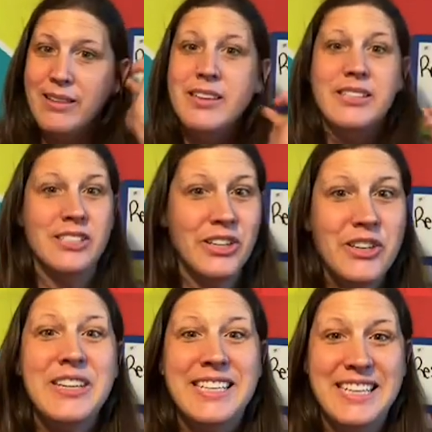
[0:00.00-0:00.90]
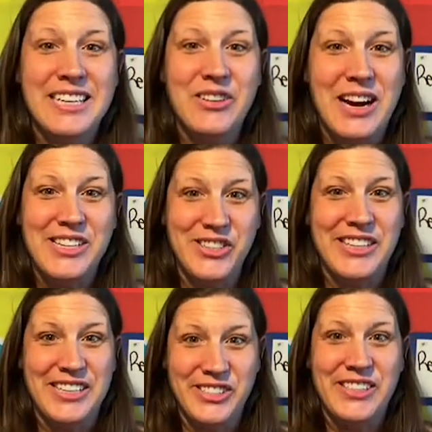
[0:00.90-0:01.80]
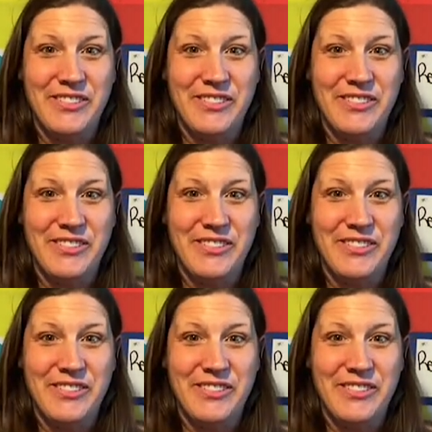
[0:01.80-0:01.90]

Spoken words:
So you need to congratulate yourself